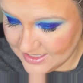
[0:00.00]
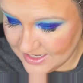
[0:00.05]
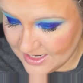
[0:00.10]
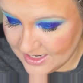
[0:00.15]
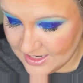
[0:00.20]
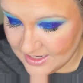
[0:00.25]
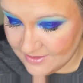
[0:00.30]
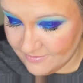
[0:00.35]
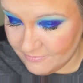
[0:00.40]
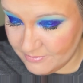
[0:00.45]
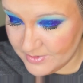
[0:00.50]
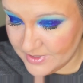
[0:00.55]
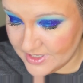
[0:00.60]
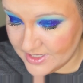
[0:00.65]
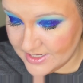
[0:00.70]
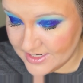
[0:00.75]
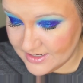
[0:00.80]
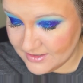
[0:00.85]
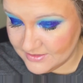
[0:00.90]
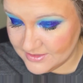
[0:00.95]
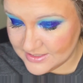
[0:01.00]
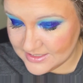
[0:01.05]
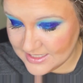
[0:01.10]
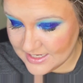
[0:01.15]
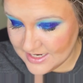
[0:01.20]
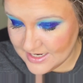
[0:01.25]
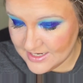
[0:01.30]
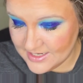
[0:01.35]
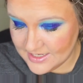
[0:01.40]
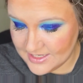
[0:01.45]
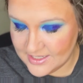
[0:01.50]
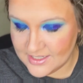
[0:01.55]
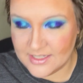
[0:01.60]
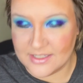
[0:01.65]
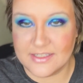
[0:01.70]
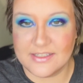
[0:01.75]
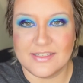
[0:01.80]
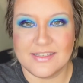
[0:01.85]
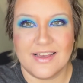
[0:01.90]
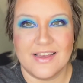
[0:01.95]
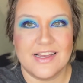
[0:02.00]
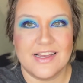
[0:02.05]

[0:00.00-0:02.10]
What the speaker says: kind of been a downside is